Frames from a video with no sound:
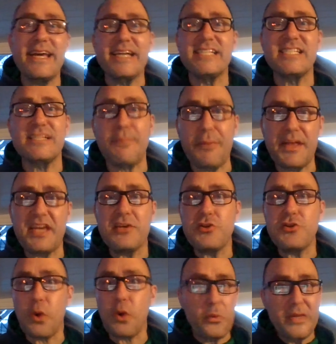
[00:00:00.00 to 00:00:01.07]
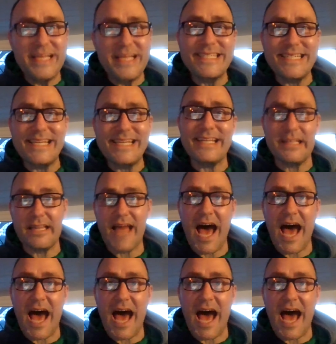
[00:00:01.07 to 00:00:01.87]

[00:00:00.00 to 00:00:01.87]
Explain your reasoning and